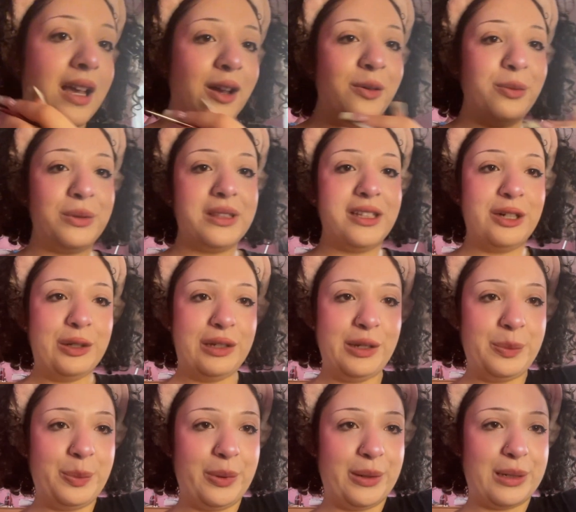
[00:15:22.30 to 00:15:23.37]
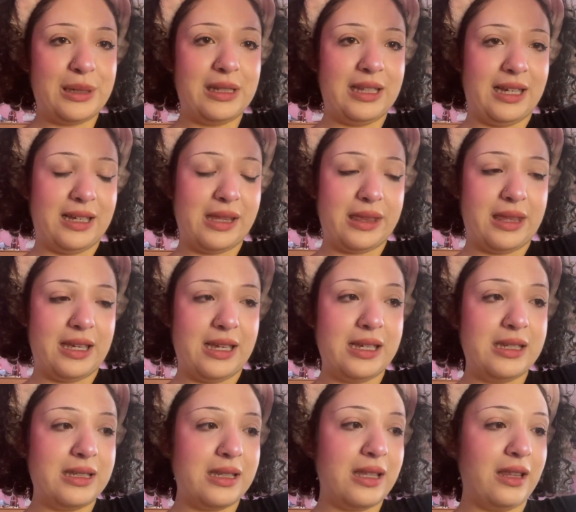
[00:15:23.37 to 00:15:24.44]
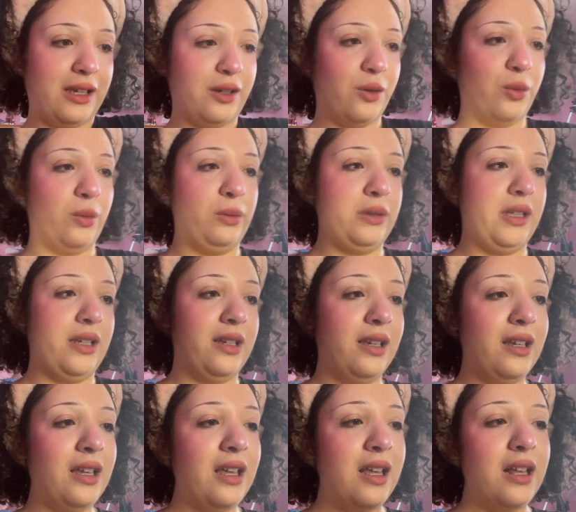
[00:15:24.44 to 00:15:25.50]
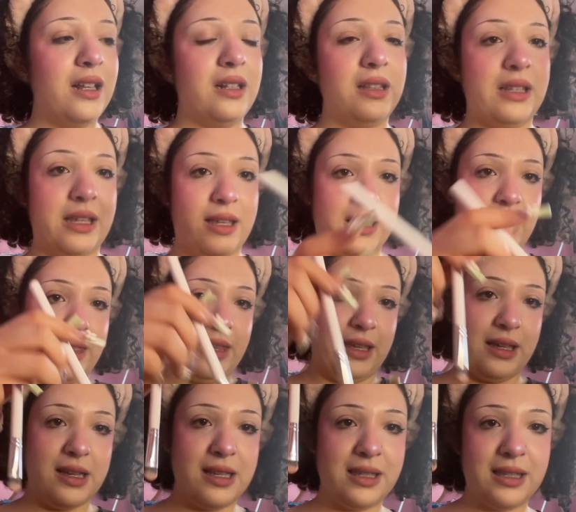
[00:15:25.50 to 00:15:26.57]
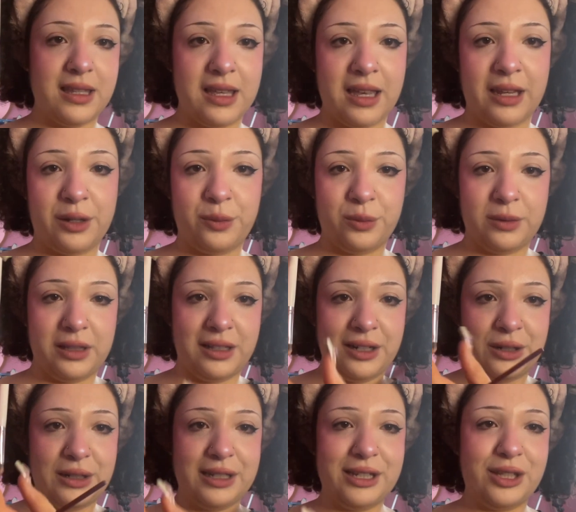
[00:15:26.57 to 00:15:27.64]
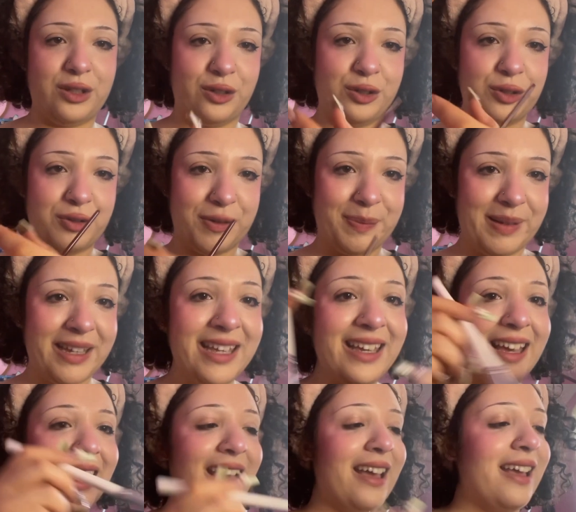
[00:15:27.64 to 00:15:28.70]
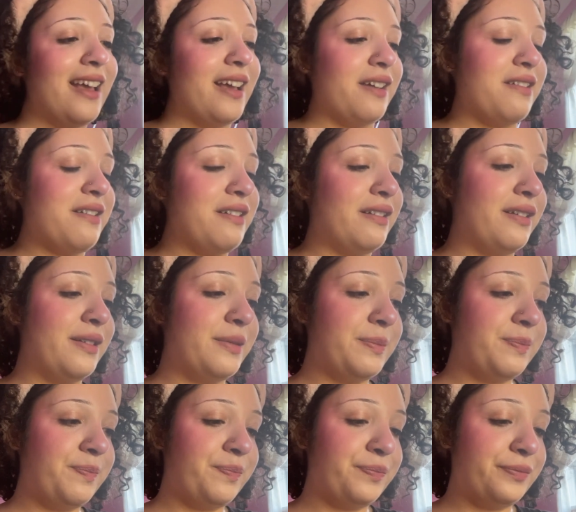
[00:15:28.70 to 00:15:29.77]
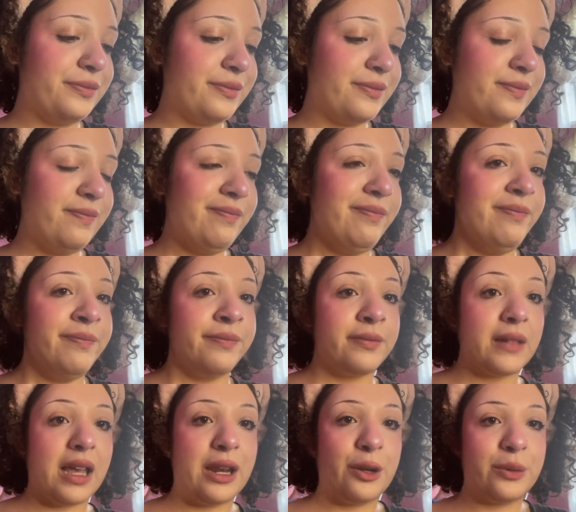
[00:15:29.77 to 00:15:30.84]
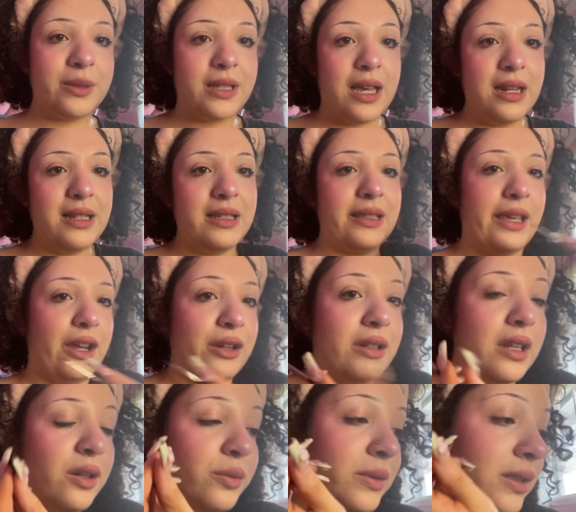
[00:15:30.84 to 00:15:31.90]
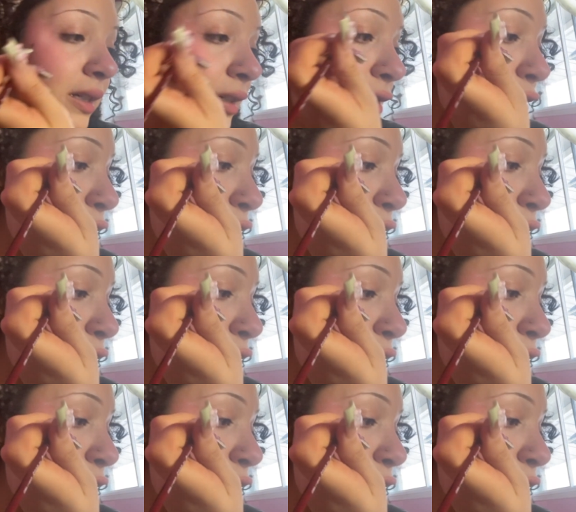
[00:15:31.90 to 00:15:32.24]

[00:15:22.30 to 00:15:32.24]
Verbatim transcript: i would literally put it like this like hold it like this and it would literally start dripping um and i was kind of scared that it was gonna